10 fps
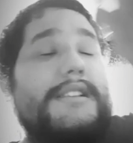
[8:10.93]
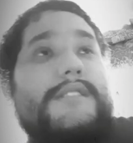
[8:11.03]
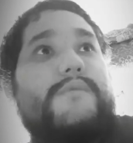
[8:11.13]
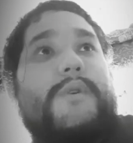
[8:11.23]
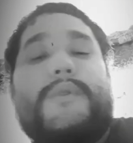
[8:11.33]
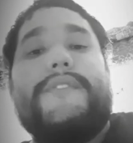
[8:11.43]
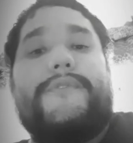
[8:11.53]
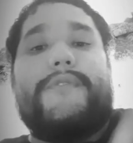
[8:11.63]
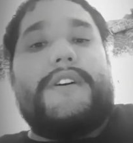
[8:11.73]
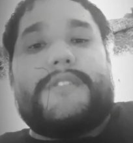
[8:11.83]
when we
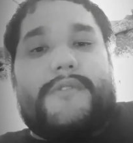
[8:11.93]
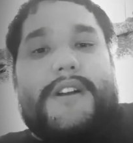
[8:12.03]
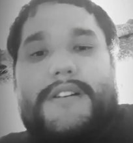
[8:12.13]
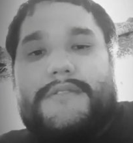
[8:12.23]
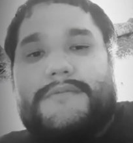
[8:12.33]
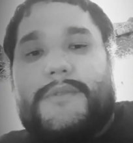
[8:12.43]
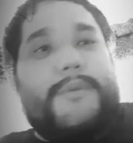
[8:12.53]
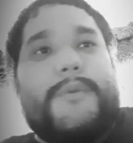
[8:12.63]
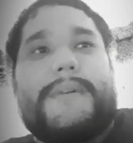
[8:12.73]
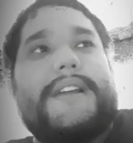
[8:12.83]
fucked around, when
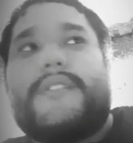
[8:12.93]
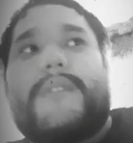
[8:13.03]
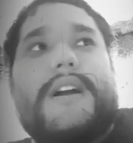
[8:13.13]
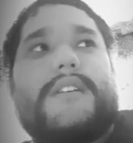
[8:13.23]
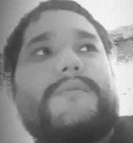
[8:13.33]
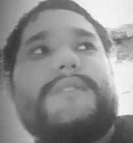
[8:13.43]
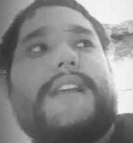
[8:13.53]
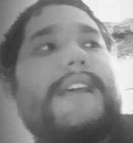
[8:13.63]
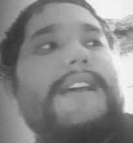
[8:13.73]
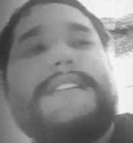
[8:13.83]
we were playing around with the
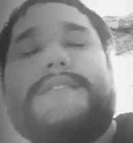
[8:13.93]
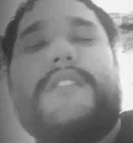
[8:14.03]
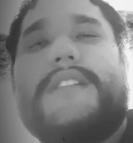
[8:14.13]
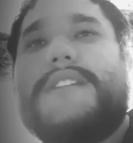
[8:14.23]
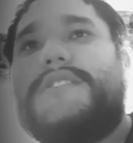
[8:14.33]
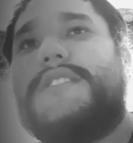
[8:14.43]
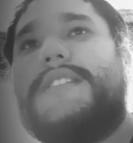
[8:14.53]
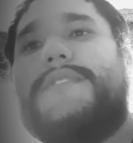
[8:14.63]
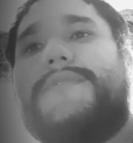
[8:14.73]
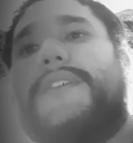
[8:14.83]
hands and all that
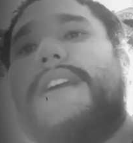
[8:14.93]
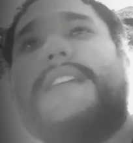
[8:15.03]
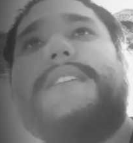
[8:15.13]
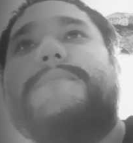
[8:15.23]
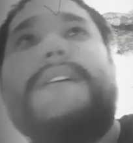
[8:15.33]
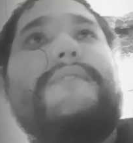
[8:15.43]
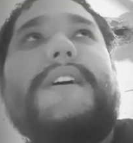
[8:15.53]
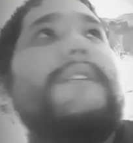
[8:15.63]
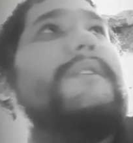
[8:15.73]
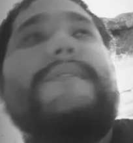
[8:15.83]
shit, fighting,
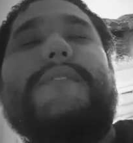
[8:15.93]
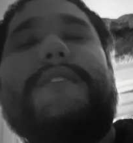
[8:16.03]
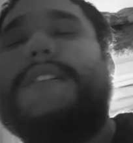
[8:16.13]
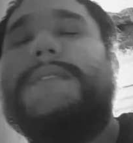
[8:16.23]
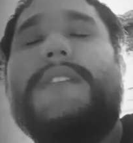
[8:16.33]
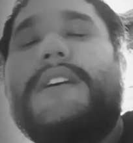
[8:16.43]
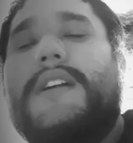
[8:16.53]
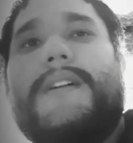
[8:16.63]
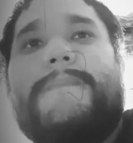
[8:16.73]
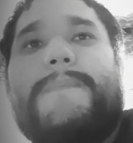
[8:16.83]
whatever the fuck,
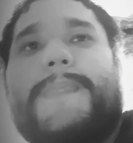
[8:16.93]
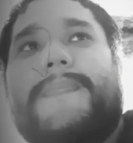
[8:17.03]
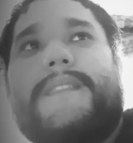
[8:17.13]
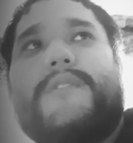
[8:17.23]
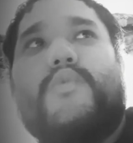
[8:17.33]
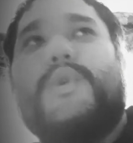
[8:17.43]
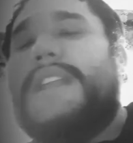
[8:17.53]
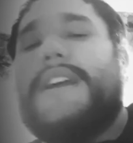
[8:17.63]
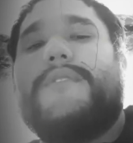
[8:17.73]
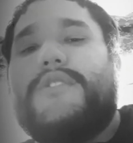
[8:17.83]
we
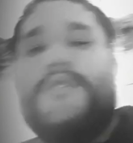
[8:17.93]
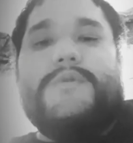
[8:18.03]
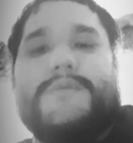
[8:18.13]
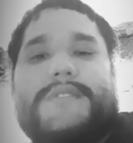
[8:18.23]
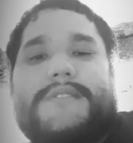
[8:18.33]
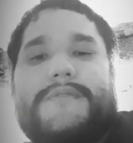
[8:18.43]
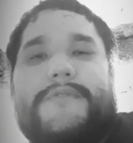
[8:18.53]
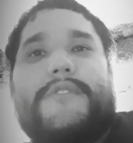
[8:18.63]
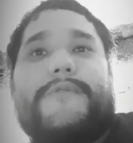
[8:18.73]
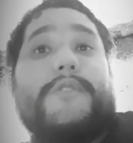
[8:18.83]
never used
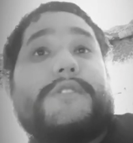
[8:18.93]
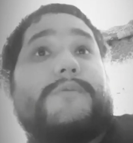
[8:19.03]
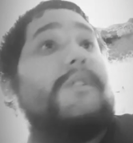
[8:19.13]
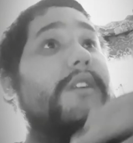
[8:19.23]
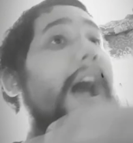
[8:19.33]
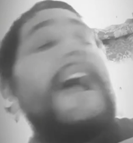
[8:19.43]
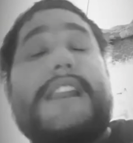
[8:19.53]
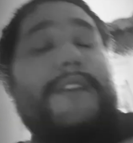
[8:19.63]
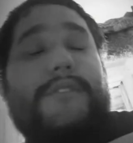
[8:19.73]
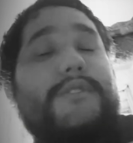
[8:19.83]
full force. Well, I
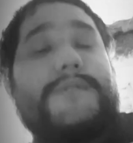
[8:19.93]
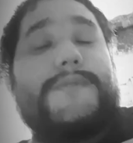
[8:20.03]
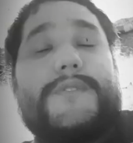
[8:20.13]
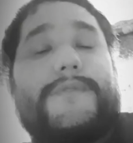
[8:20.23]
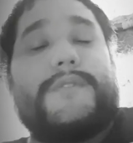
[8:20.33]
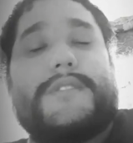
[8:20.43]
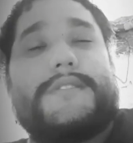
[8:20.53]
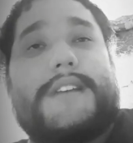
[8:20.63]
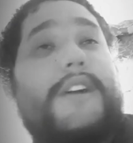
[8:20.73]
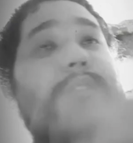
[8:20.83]
never used full
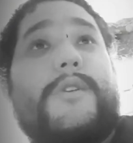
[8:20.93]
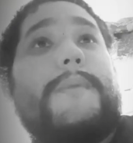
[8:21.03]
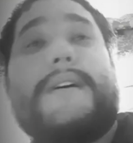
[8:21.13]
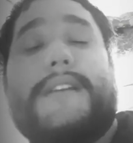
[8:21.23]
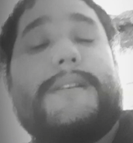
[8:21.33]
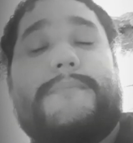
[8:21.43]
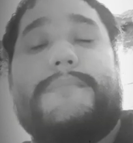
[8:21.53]
force. I don't know about him,